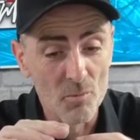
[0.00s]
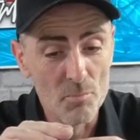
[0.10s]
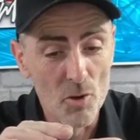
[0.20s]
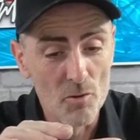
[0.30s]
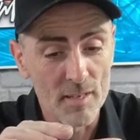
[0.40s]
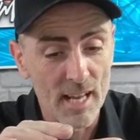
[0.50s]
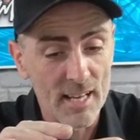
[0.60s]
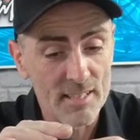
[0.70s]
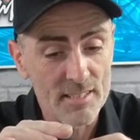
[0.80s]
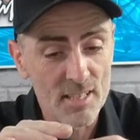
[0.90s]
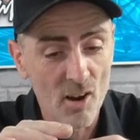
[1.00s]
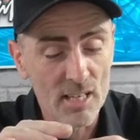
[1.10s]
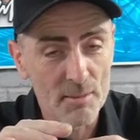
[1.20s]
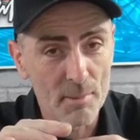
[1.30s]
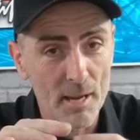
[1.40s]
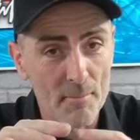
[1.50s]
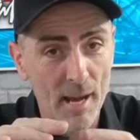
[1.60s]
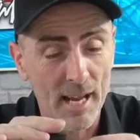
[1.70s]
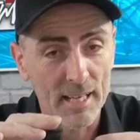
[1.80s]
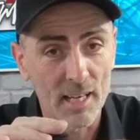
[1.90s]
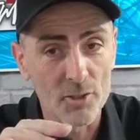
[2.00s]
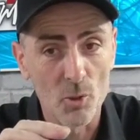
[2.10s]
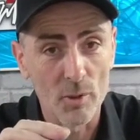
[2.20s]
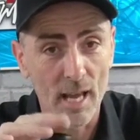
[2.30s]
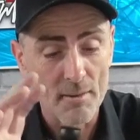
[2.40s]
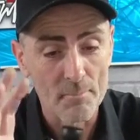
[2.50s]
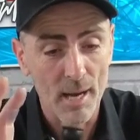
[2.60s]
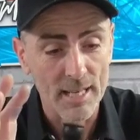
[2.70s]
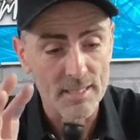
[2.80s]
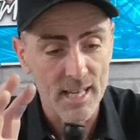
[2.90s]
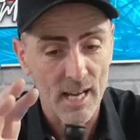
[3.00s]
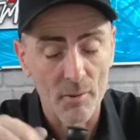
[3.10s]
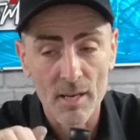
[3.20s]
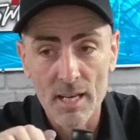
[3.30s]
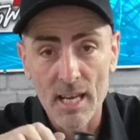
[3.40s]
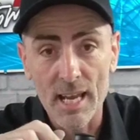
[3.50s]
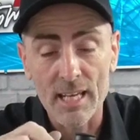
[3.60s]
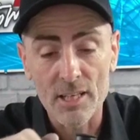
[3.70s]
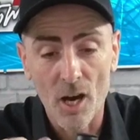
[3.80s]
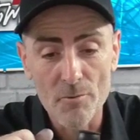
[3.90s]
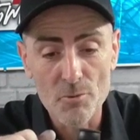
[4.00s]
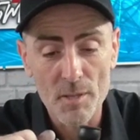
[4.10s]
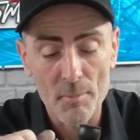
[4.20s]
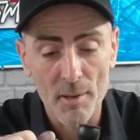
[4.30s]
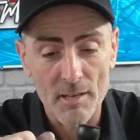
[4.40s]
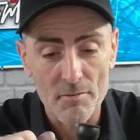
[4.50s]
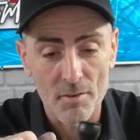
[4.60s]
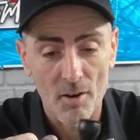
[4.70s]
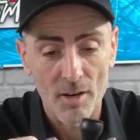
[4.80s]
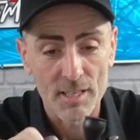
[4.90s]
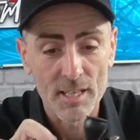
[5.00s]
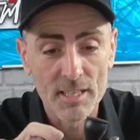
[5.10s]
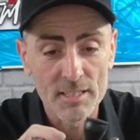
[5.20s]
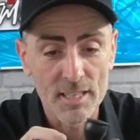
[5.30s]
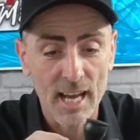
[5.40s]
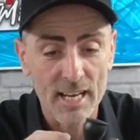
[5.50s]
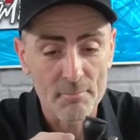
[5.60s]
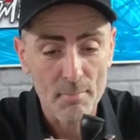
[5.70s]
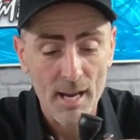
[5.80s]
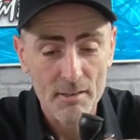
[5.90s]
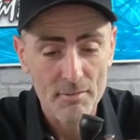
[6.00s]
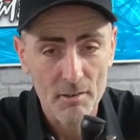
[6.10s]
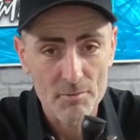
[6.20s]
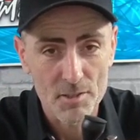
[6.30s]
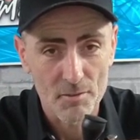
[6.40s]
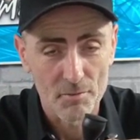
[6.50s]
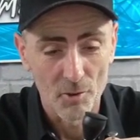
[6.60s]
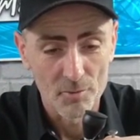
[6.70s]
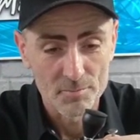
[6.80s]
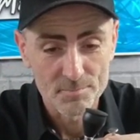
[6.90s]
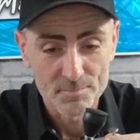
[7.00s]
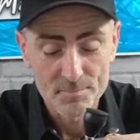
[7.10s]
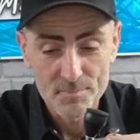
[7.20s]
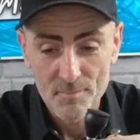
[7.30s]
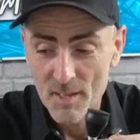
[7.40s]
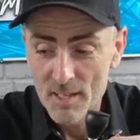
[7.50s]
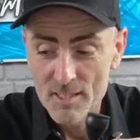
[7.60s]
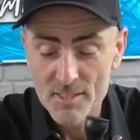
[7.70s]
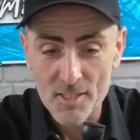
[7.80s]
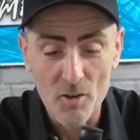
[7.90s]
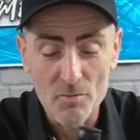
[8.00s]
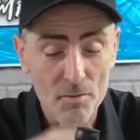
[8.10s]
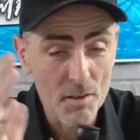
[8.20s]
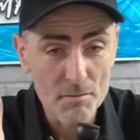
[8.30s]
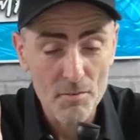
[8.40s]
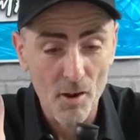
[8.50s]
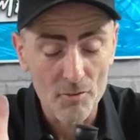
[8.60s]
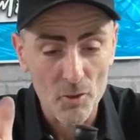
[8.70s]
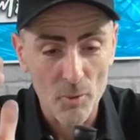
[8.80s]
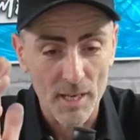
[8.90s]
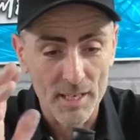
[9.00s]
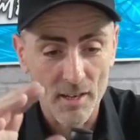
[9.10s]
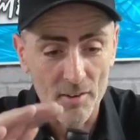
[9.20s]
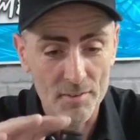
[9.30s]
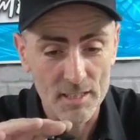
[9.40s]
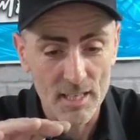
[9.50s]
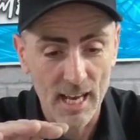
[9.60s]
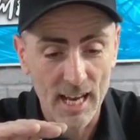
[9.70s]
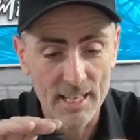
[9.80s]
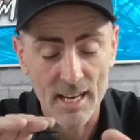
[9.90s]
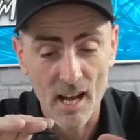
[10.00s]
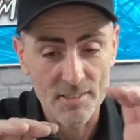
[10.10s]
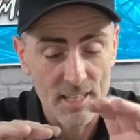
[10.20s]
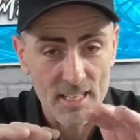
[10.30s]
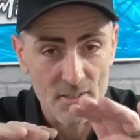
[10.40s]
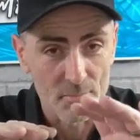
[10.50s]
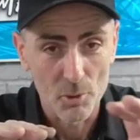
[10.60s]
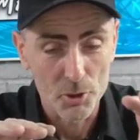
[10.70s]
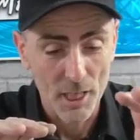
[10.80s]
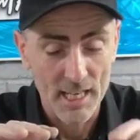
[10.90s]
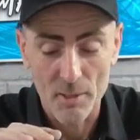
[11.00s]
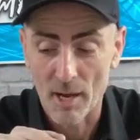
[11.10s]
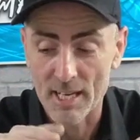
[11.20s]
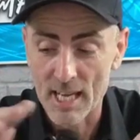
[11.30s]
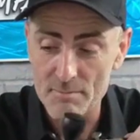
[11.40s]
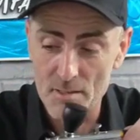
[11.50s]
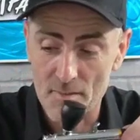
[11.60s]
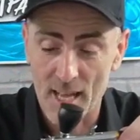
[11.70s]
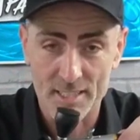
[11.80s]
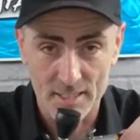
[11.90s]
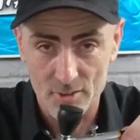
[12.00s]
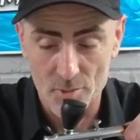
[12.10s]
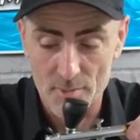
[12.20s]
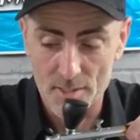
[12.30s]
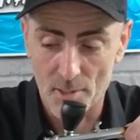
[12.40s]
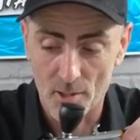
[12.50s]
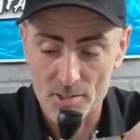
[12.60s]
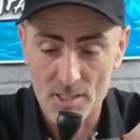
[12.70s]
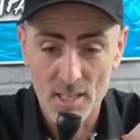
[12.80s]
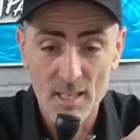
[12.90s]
You're moving it tiny bit back and you're getting paint out. It coats with the paint fine. You're getting a mount valve to the front. So for £55, I think you're getting a decent brush anyway, even if that didn't come in the box.